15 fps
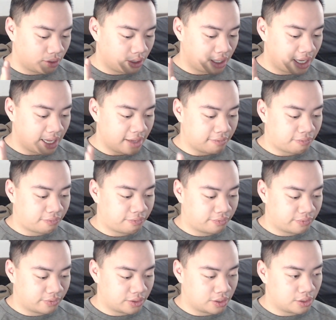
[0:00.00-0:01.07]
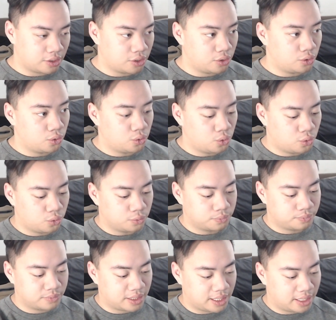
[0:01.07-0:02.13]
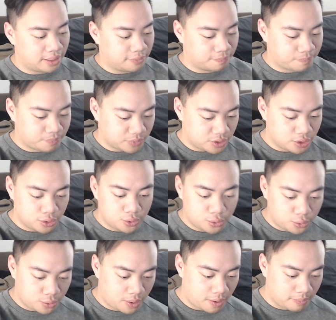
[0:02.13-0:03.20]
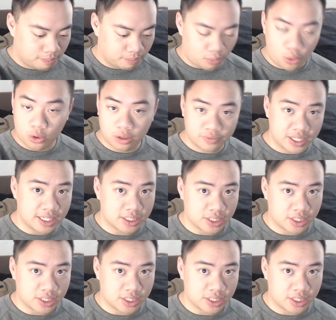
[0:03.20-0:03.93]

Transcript: if you do more of these